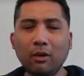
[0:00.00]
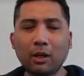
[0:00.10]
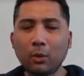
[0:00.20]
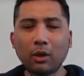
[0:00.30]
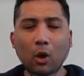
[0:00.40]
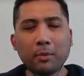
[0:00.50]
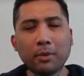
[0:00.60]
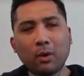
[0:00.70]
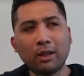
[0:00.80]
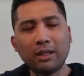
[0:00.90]
like with
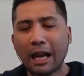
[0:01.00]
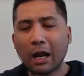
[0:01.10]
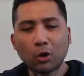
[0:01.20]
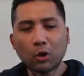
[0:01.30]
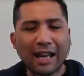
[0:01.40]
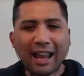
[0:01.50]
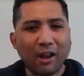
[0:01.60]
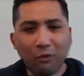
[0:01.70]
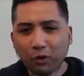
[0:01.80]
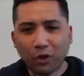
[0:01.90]
Obi-Wan countering
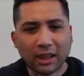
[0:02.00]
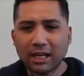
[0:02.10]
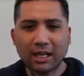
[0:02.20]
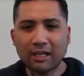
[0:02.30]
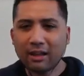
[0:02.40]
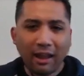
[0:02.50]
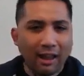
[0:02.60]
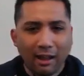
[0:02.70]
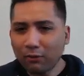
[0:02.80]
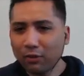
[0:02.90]
everything
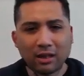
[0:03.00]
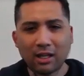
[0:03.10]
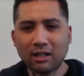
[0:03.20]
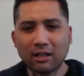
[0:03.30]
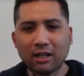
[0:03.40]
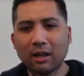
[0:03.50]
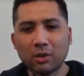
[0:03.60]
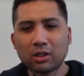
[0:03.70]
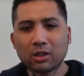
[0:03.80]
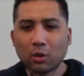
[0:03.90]
that
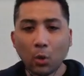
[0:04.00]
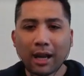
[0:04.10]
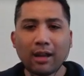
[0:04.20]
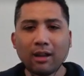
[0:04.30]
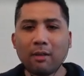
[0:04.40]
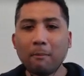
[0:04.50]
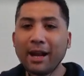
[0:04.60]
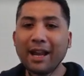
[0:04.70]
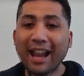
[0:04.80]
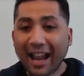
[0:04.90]
was thrown at him by
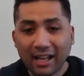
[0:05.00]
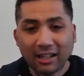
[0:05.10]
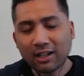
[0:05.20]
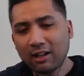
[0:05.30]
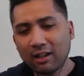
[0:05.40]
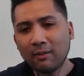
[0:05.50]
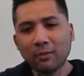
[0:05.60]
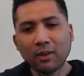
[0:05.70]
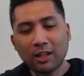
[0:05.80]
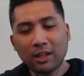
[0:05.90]
Anakin.
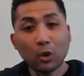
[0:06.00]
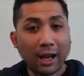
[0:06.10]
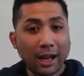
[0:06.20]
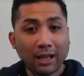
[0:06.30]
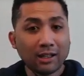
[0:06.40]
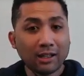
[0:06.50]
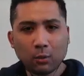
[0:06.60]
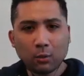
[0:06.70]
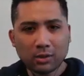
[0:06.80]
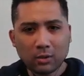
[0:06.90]
And Anakin
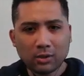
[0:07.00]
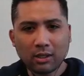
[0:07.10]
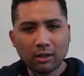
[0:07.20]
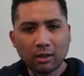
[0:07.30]
was using,